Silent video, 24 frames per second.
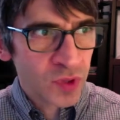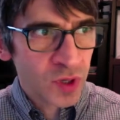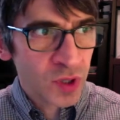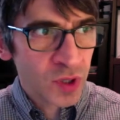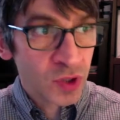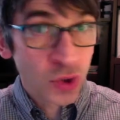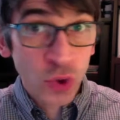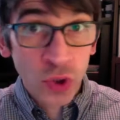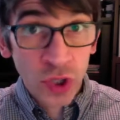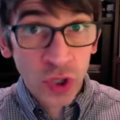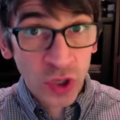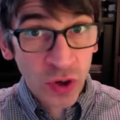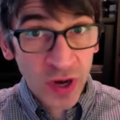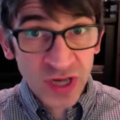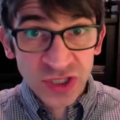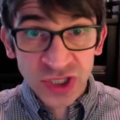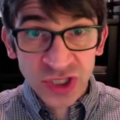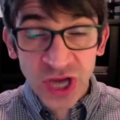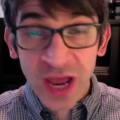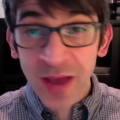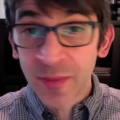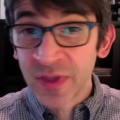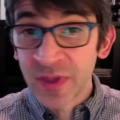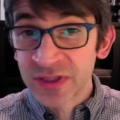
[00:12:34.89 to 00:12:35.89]
doing a great
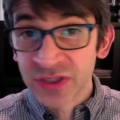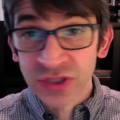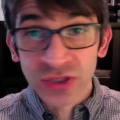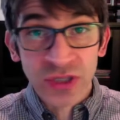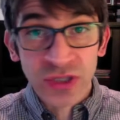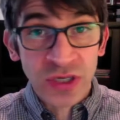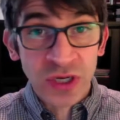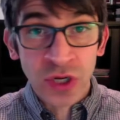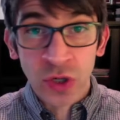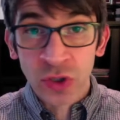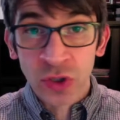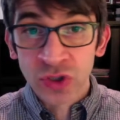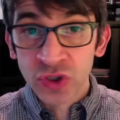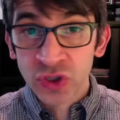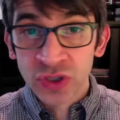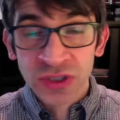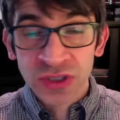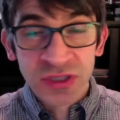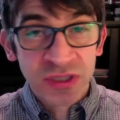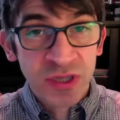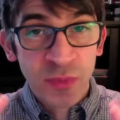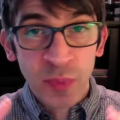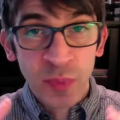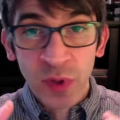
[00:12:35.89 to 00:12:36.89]
job as a
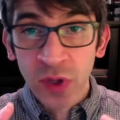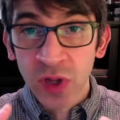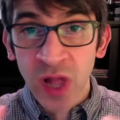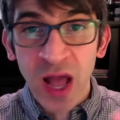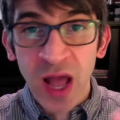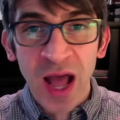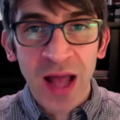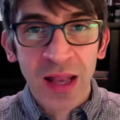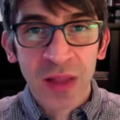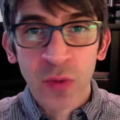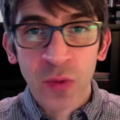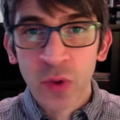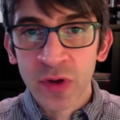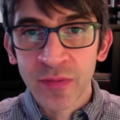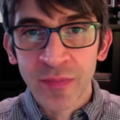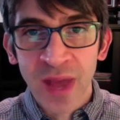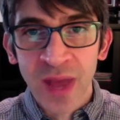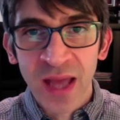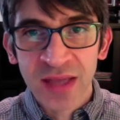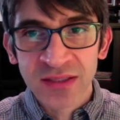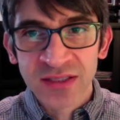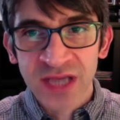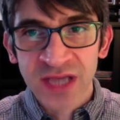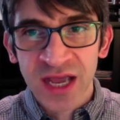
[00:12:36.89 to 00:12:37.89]
typical Hollywood
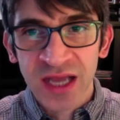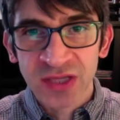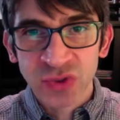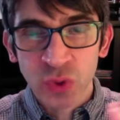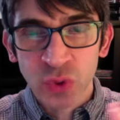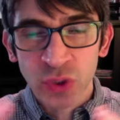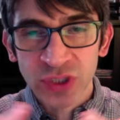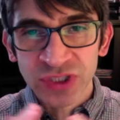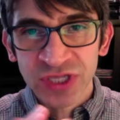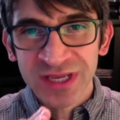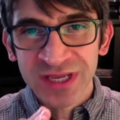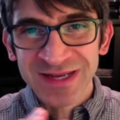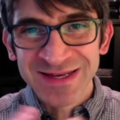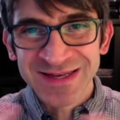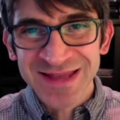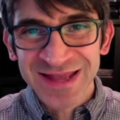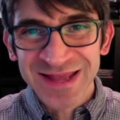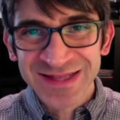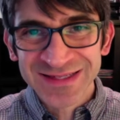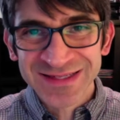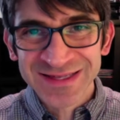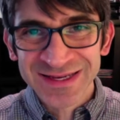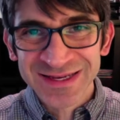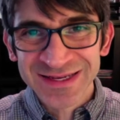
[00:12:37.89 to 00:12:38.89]
montage, where it's
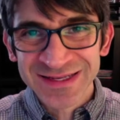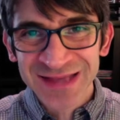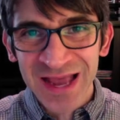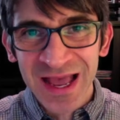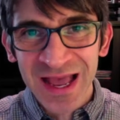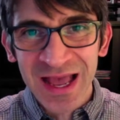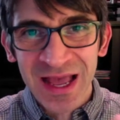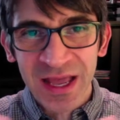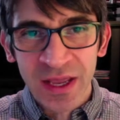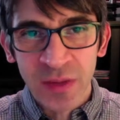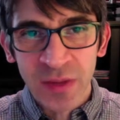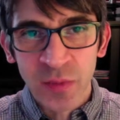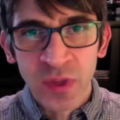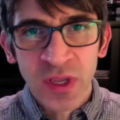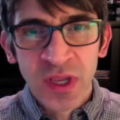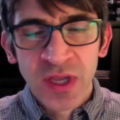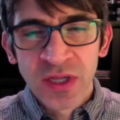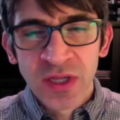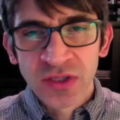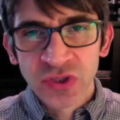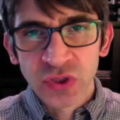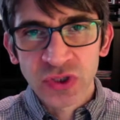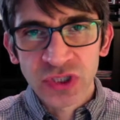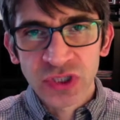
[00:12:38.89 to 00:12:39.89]
condensing time.
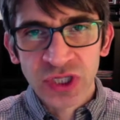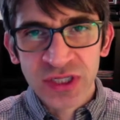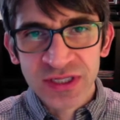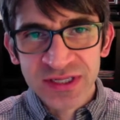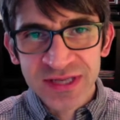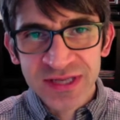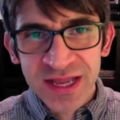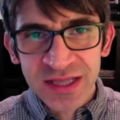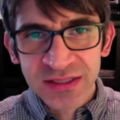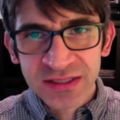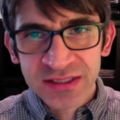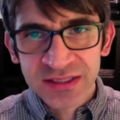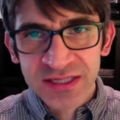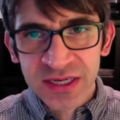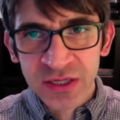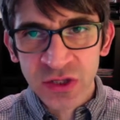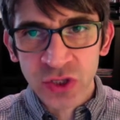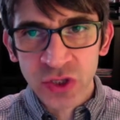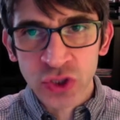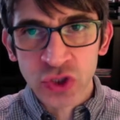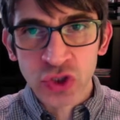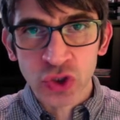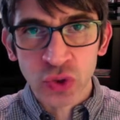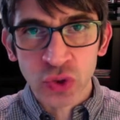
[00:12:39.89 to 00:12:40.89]
So it's condensing
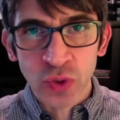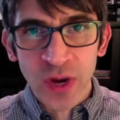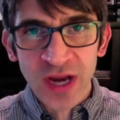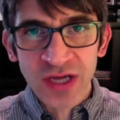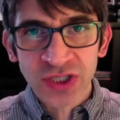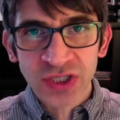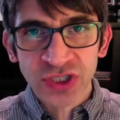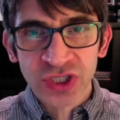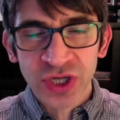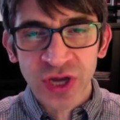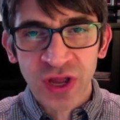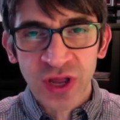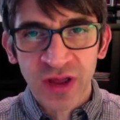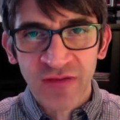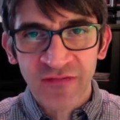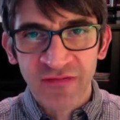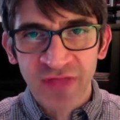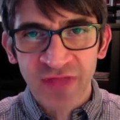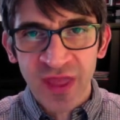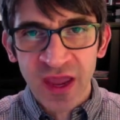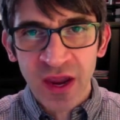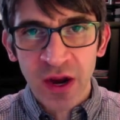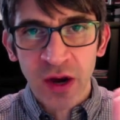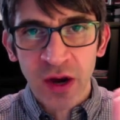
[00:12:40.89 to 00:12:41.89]
the duration of
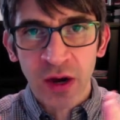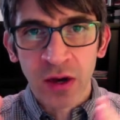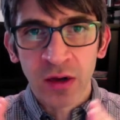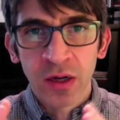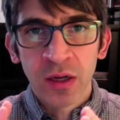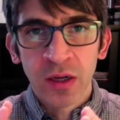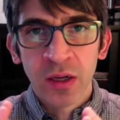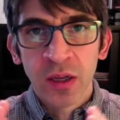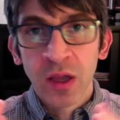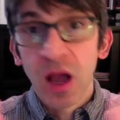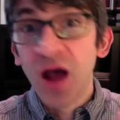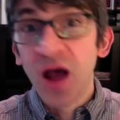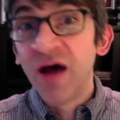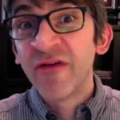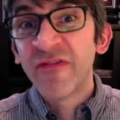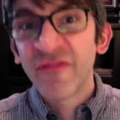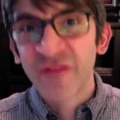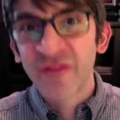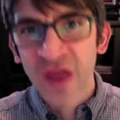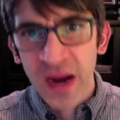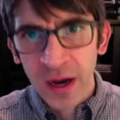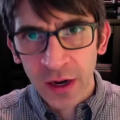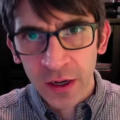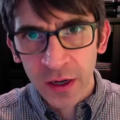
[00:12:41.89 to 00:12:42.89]
their
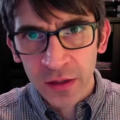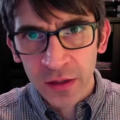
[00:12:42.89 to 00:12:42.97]
affair.